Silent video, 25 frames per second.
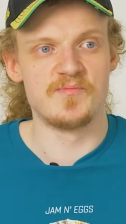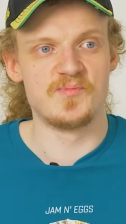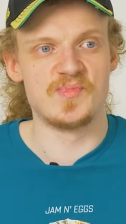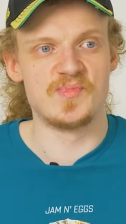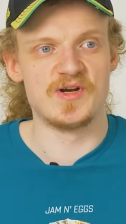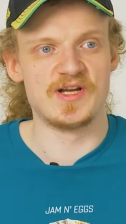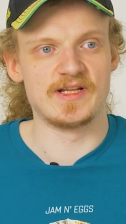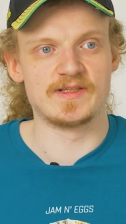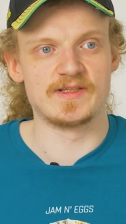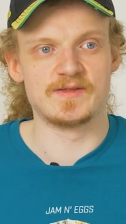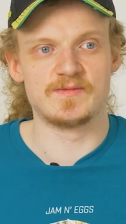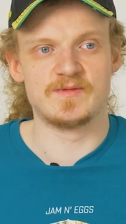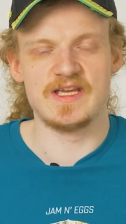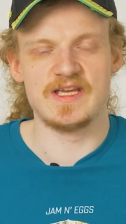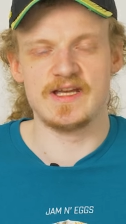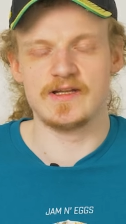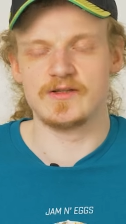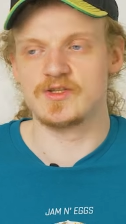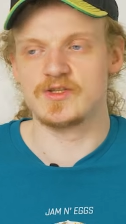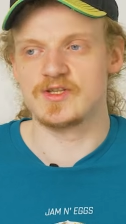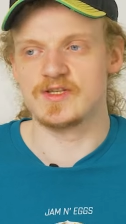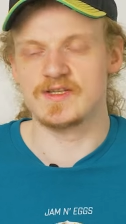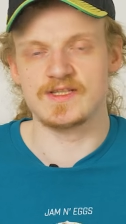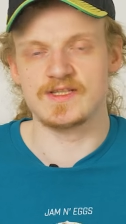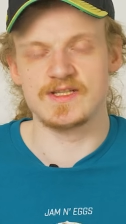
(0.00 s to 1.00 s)
But yeah,
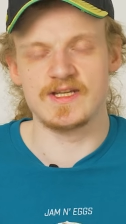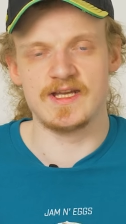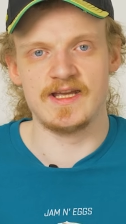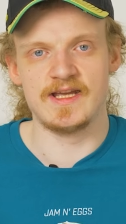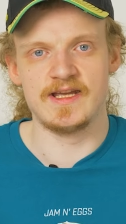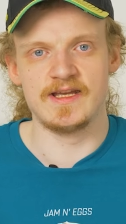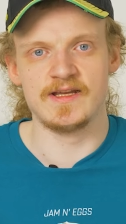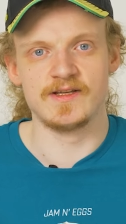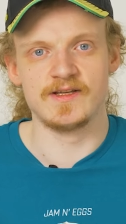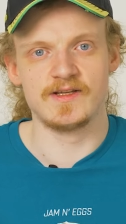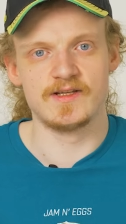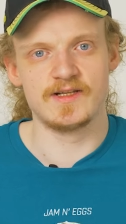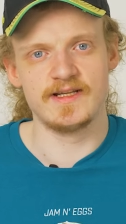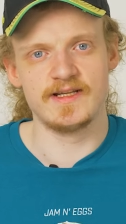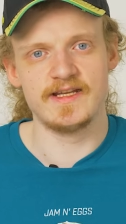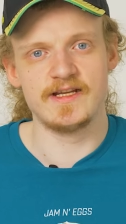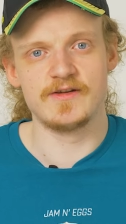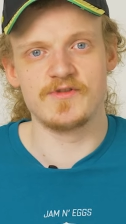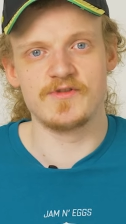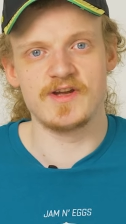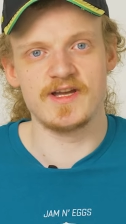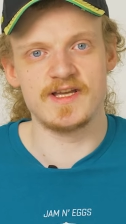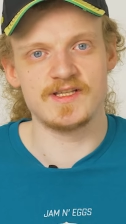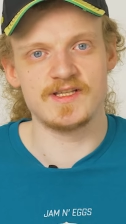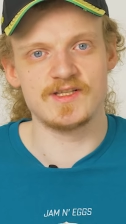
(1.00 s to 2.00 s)
just a clean
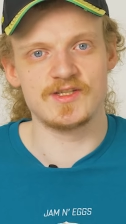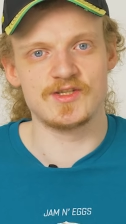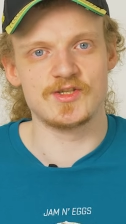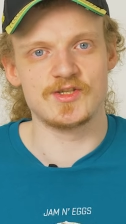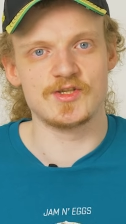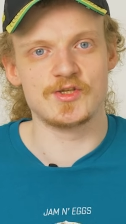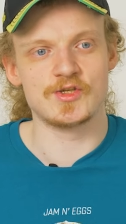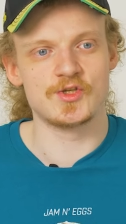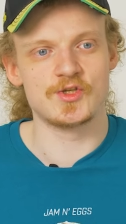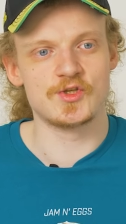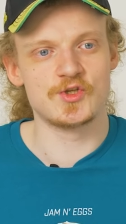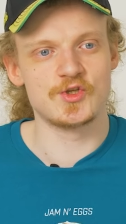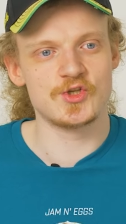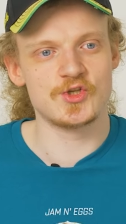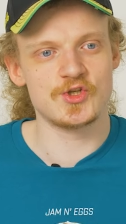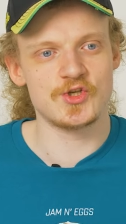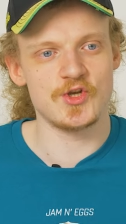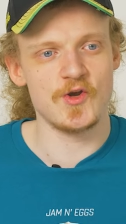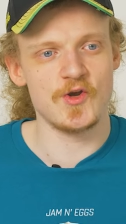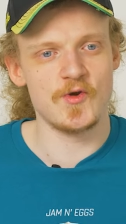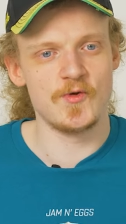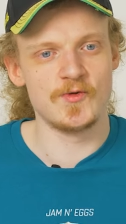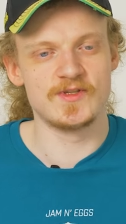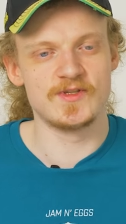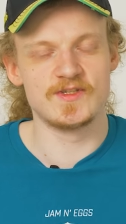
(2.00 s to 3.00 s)
race, just
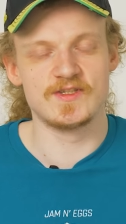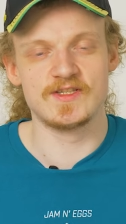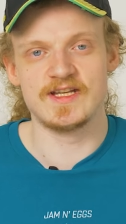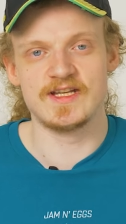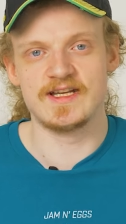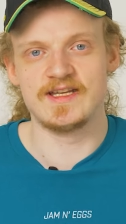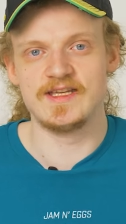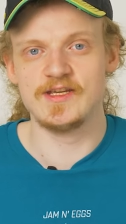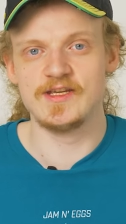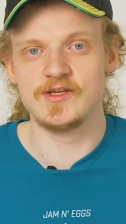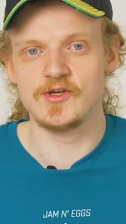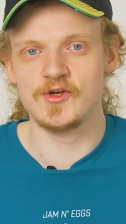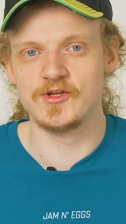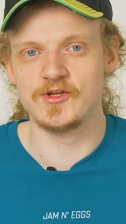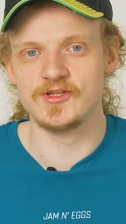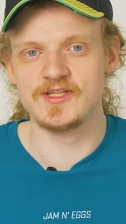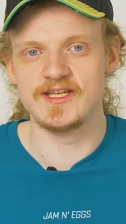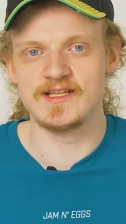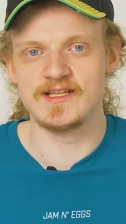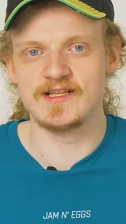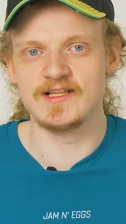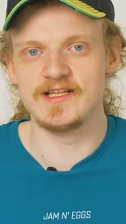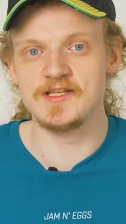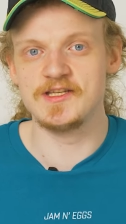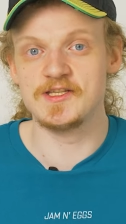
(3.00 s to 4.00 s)
showed that he could
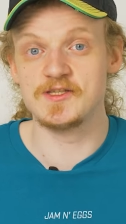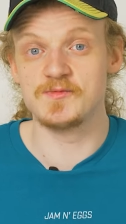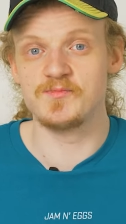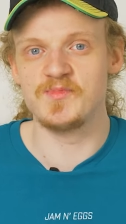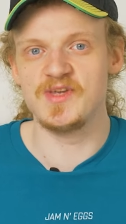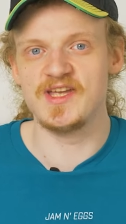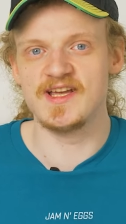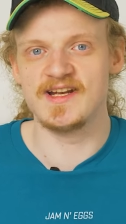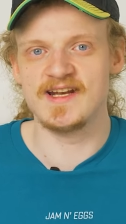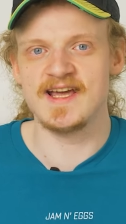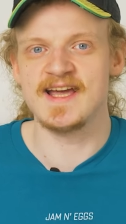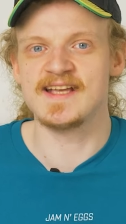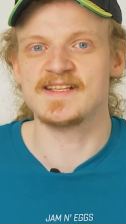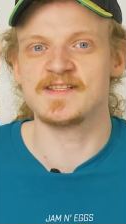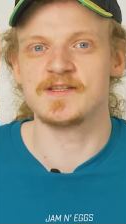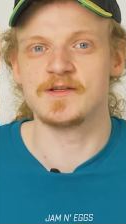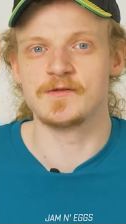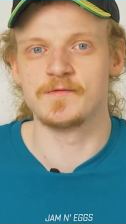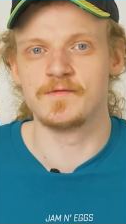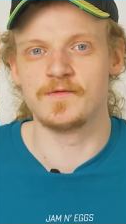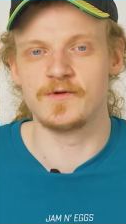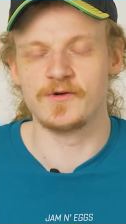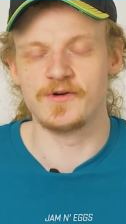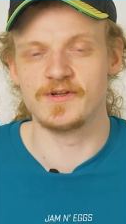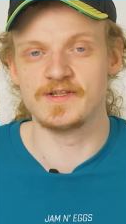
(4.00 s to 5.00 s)
at least be an
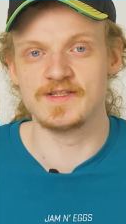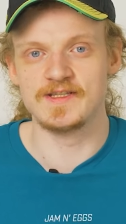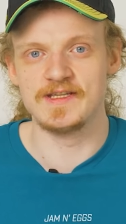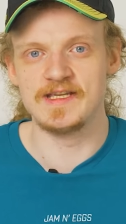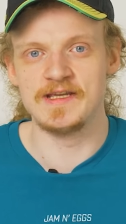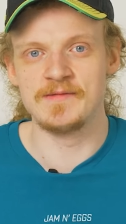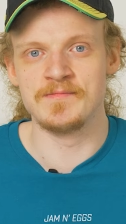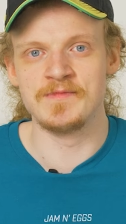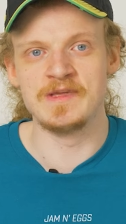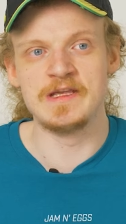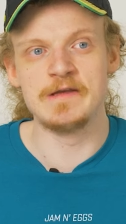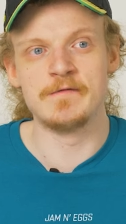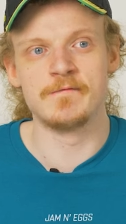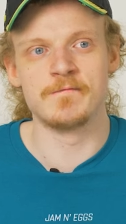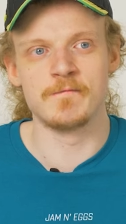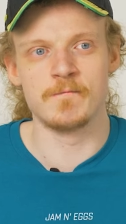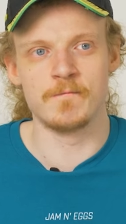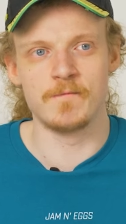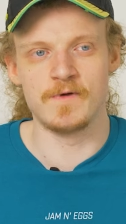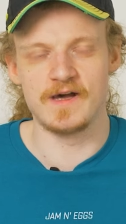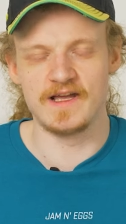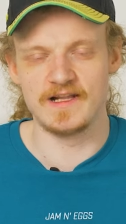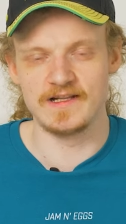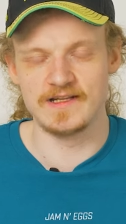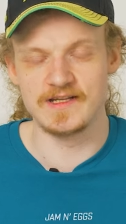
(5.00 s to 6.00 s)
asset for a team, even
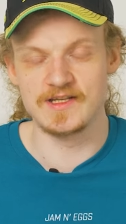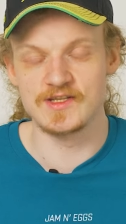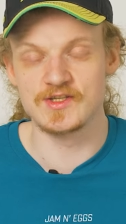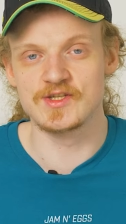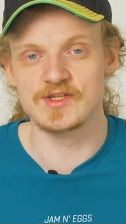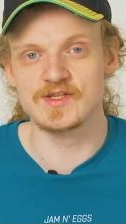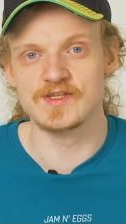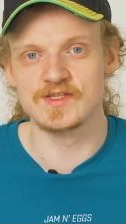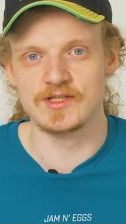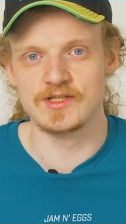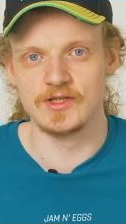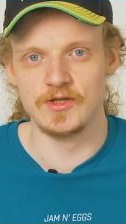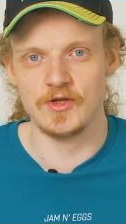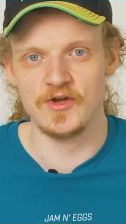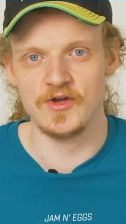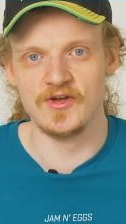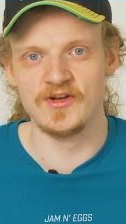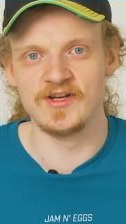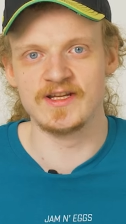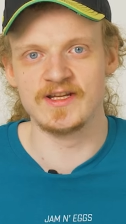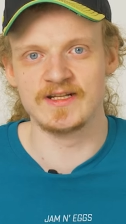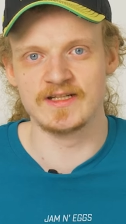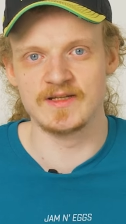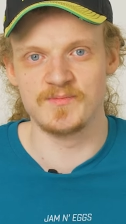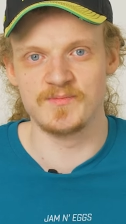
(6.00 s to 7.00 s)
while he's just
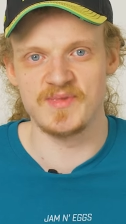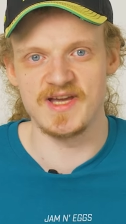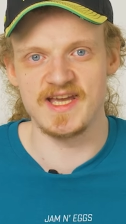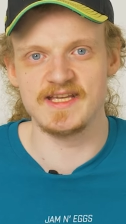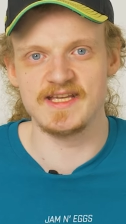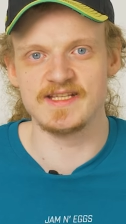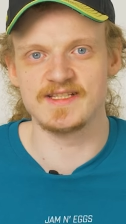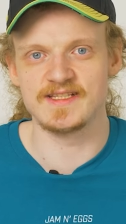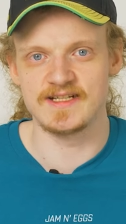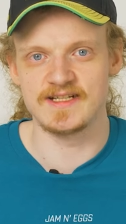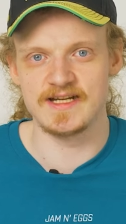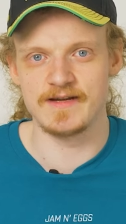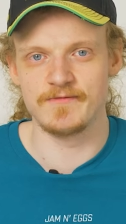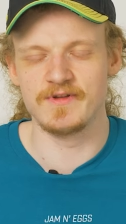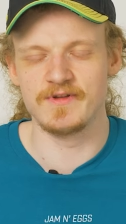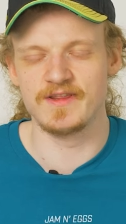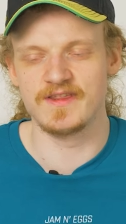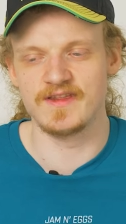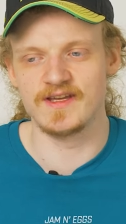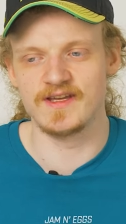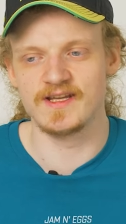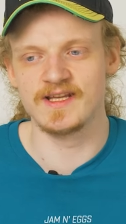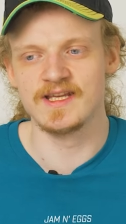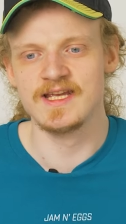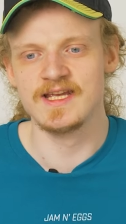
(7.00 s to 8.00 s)
learning the pace and
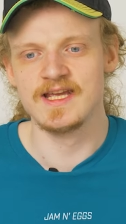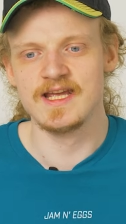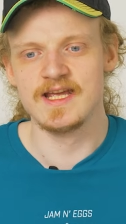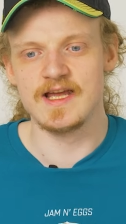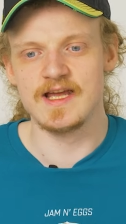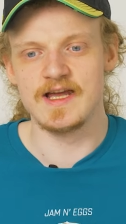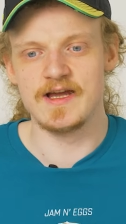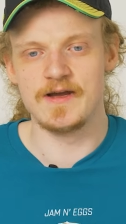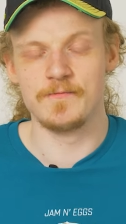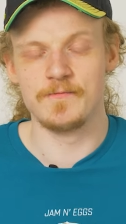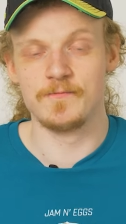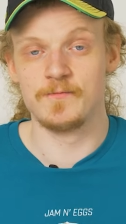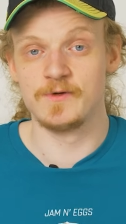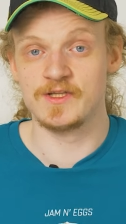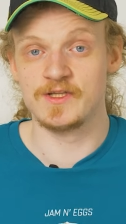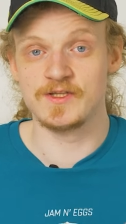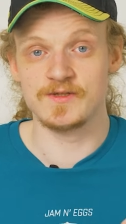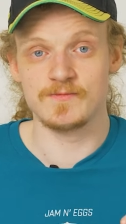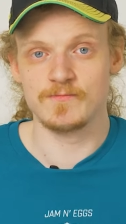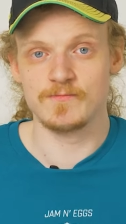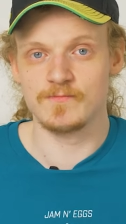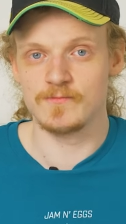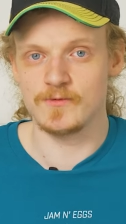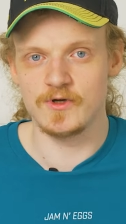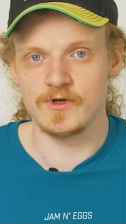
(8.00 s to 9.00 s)
everything,
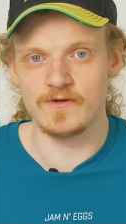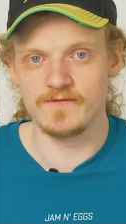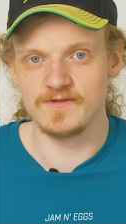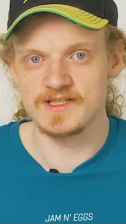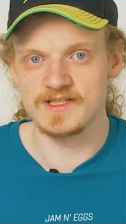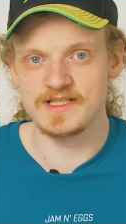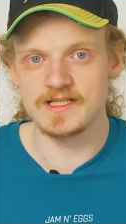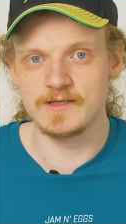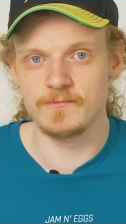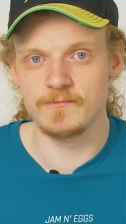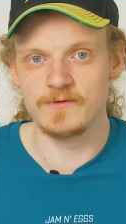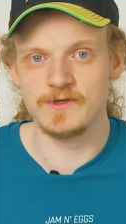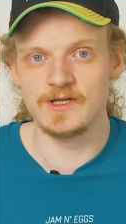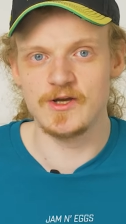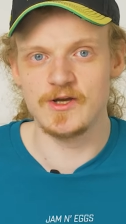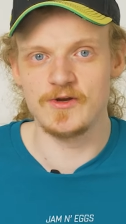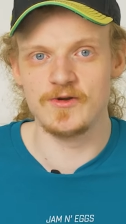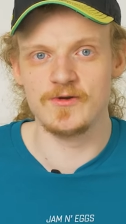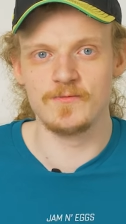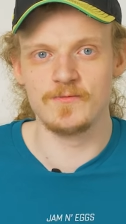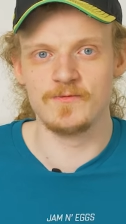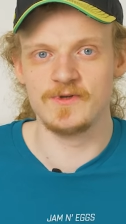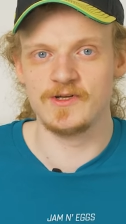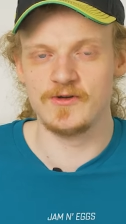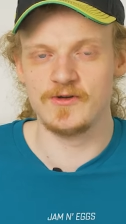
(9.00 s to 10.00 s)
which obviously we
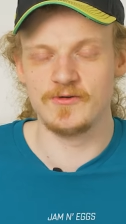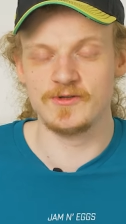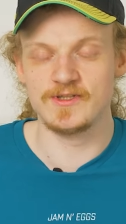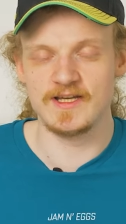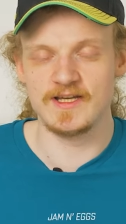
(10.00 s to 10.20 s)
know